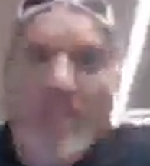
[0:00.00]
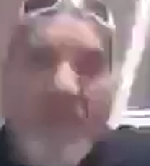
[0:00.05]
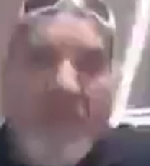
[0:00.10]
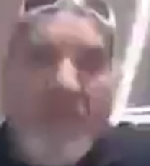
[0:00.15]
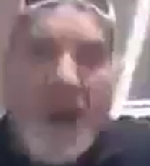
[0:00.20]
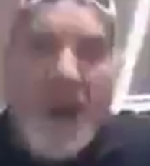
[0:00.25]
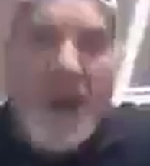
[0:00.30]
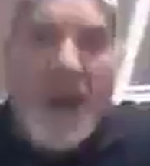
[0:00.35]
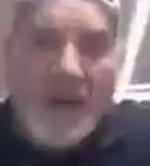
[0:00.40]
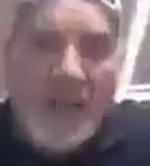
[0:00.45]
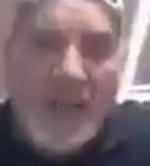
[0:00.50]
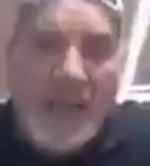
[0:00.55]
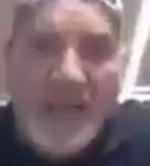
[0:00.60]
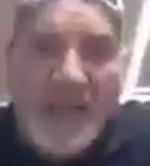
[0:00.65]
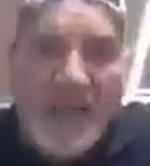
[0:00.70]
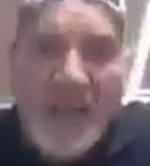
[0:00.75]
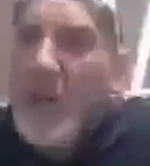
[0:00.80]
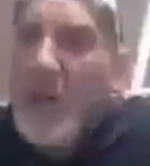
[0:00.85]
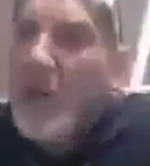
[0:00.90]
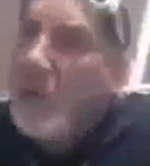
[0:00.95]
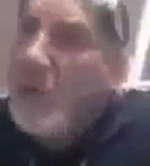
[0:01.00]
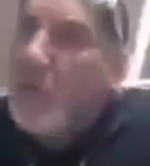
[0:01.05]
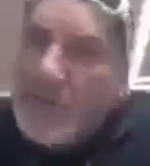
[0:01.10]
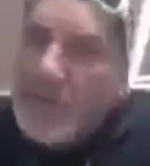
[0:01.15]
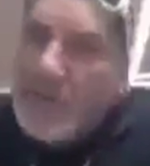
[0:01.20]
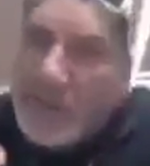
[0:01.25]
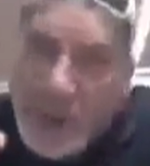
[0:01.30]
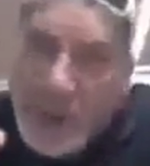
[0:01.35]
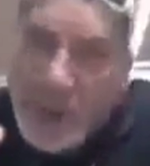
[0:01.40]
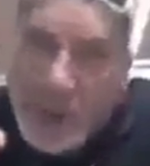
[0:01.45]
dreamed about it,
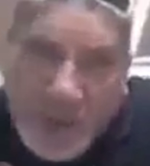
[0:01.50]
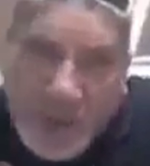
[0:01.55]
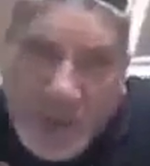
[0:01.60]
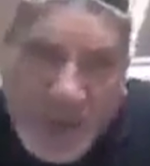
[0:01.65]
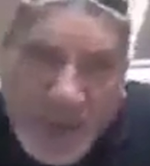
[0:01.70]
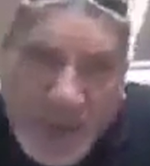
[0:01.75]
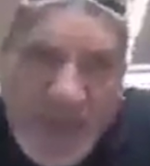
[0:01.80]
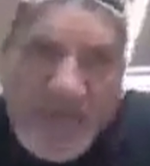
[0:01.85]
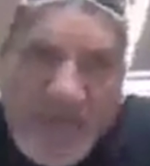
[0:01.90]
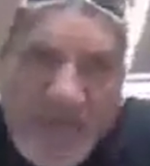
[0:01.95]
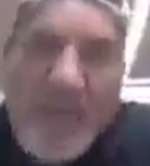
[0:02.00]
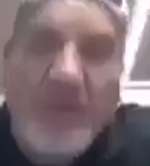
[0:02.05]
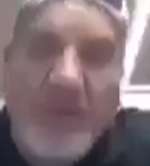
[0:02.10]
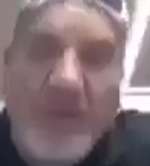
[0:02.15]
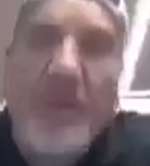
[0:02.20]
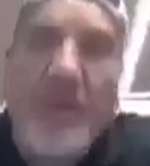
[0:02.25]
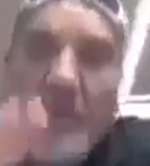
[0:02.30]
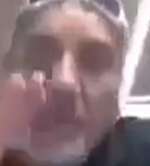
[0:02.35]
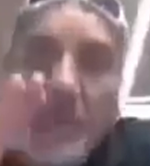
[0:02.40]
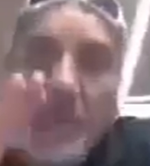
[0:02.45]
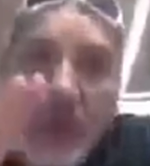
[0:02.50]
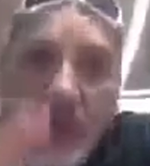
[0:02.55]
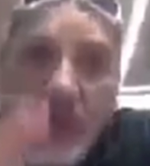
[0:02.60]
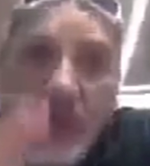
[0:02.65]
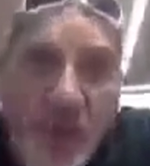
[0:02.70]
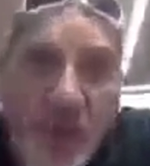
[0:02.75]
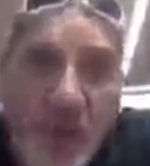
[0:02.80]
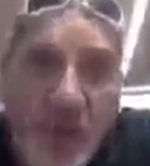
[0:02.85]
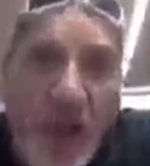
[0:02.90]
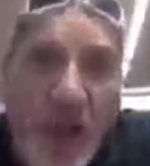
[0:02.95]
we not only believed it, but
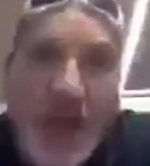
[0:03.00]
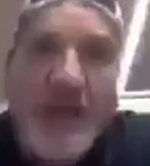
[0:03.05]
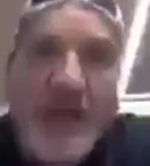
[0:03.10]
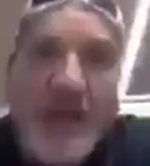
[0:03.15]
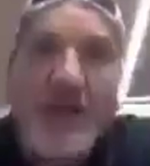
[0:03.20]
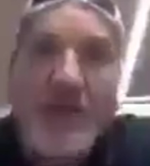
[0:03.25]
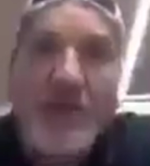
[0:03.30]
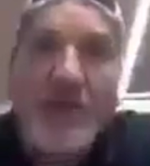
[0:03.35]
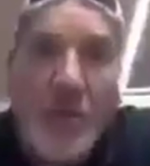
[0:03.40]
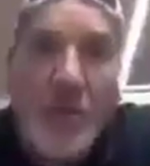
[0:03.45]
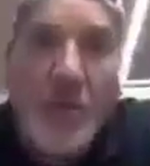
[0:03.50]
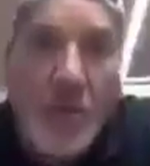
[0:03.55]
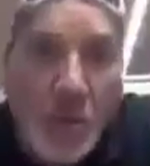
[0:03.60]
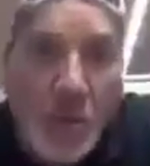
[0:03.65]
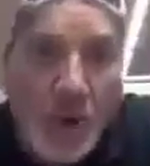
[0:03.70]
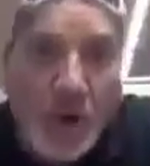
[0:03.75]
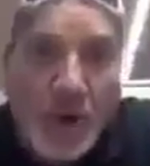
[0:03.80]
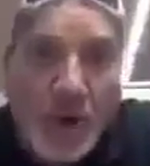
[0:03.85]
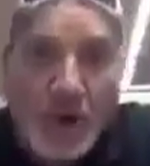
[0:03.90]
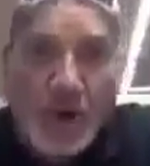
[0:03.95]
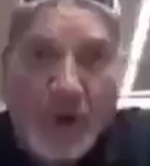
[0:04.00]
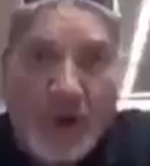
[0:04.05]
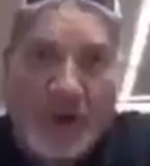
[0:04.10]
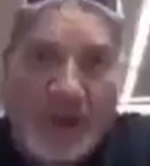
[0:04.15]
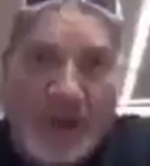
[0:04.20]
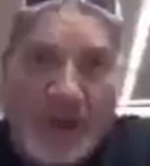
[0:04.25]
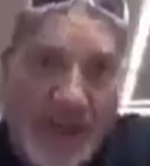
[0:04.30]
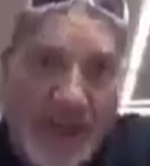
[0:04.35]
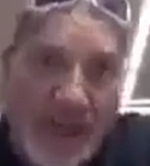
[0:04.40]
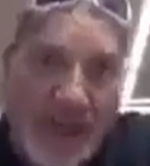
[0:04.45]
we started to
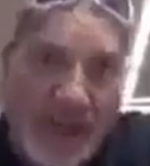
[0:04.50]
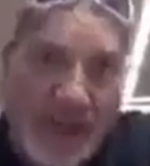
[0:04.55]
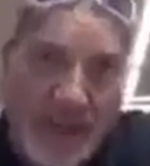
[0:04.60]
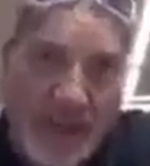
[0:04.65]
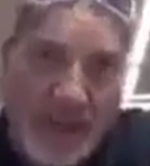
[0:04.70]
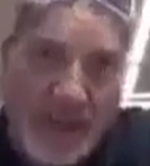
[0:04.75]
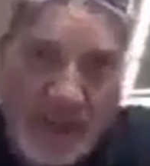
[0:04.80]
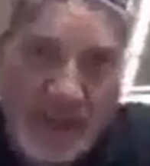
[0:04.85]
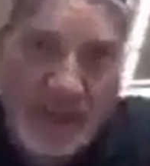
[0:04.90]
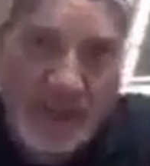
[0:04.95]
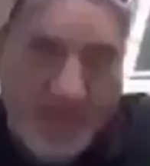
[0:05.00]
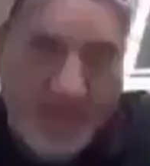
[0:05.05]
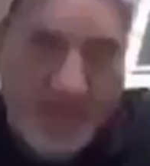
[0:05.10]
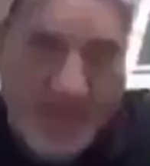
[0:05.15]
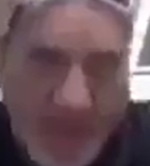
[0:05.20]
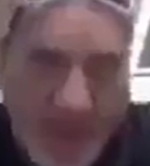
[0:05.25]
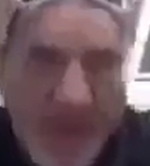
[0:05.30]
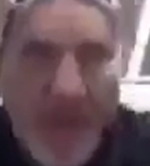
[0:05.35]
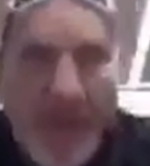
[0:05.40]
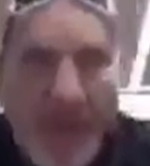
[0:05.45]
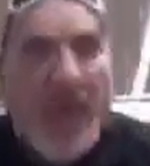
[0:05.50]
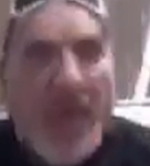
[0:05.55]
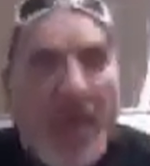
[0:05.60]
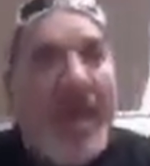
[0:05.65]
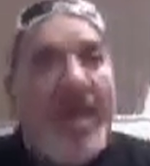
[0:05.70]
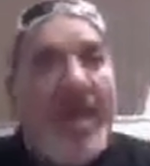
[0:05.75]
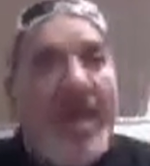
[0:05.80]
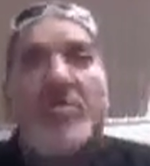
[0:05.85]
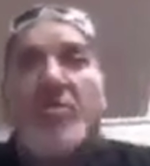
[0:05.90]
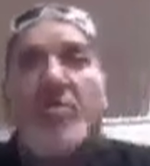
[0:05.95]
work on it, ladies and gentlemen.
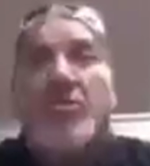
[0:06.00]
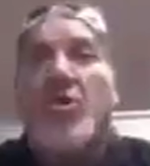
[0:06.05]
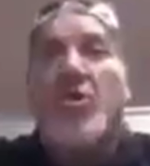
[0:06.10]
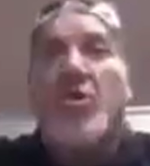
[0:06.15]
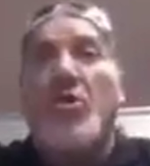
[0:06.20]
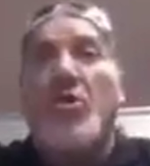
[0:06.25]
And